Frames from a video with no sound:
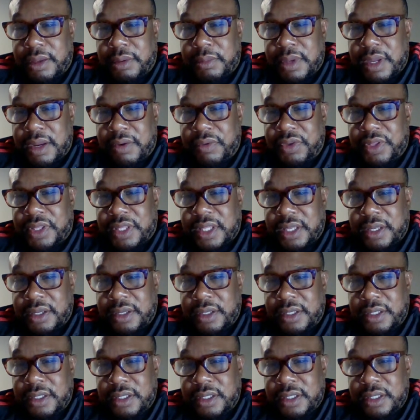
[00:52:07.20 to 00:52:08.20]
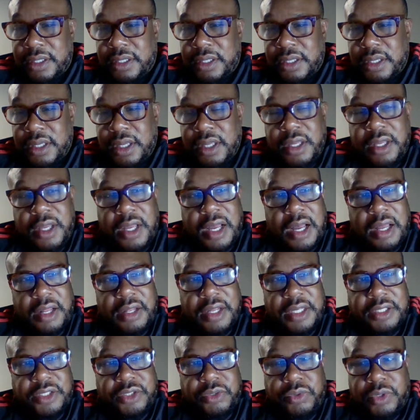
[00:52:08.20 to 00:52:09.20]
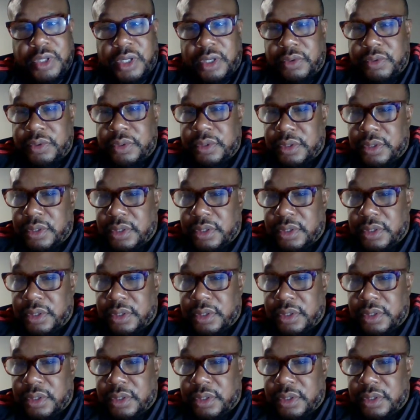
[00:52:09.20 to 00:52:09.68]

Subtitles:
everything, I'll let you know.